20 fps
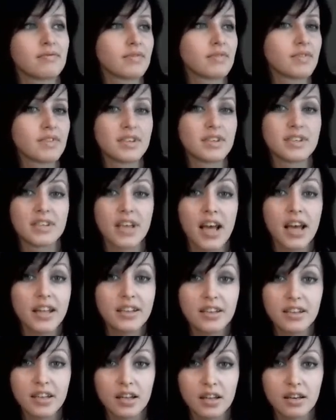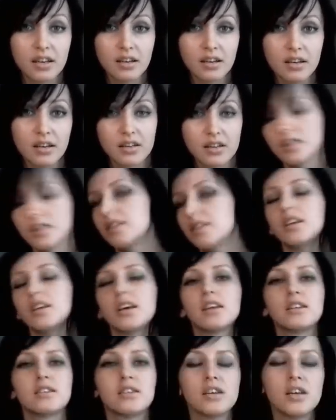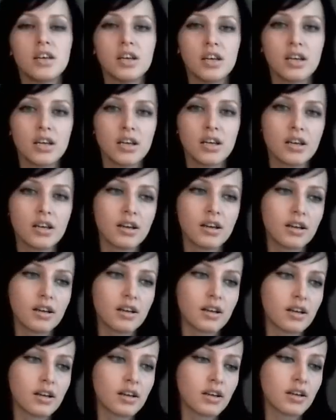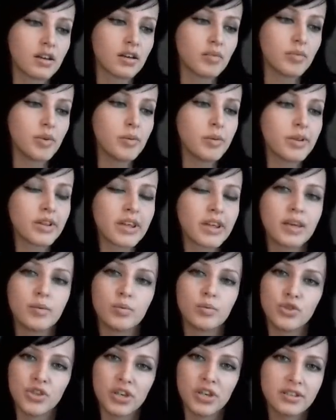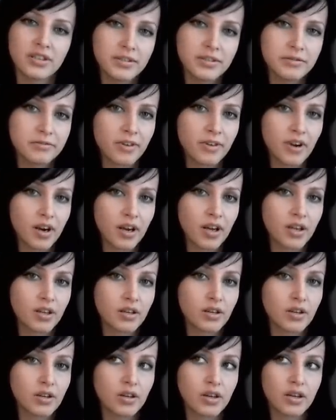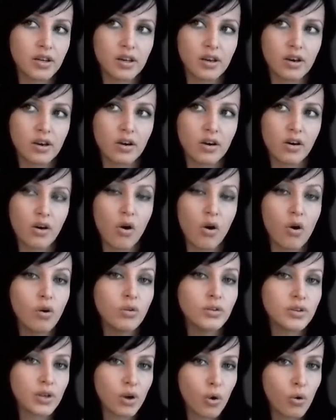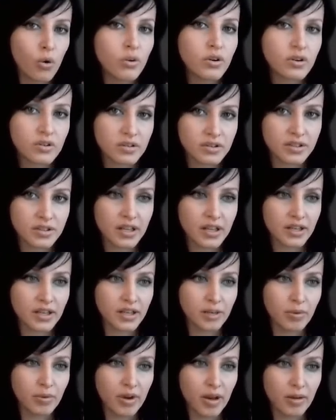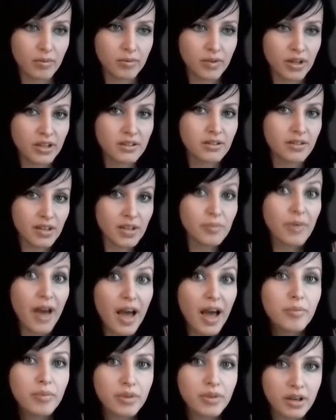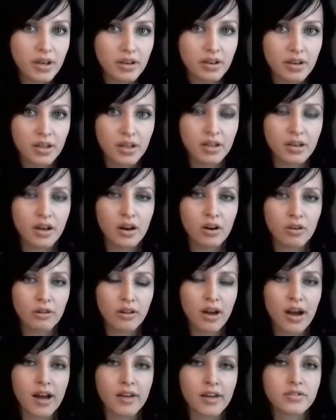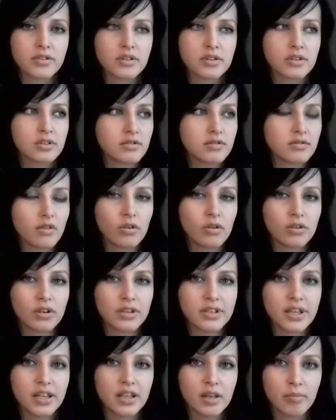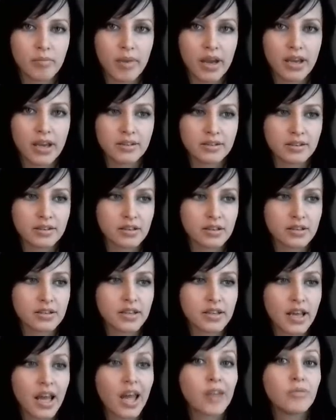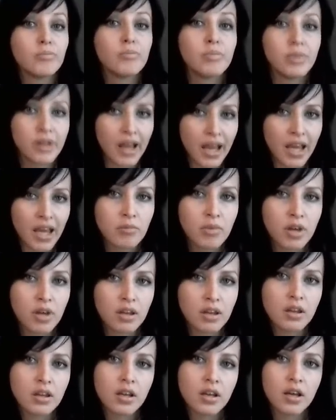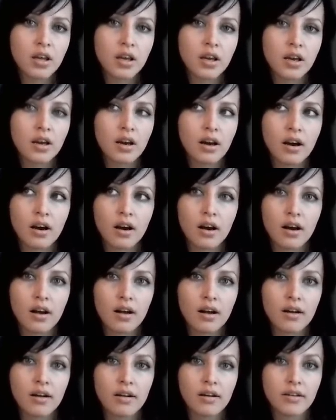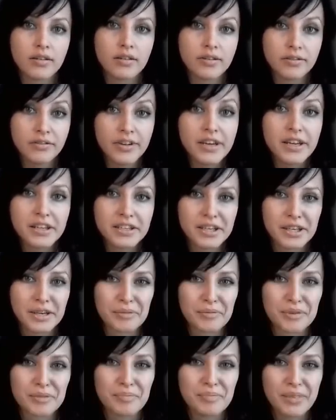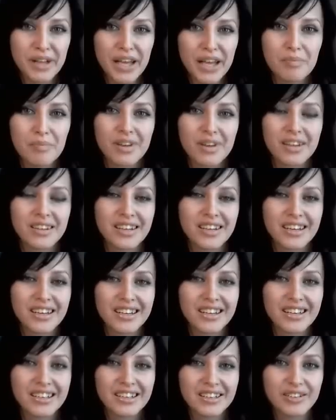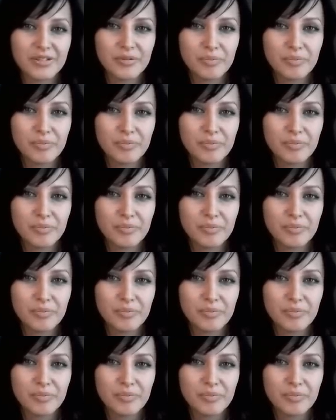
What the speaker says: saddening that people keep justifying all the horrors that keep happening in our lives on a daily basis and blaming the victims, blaming the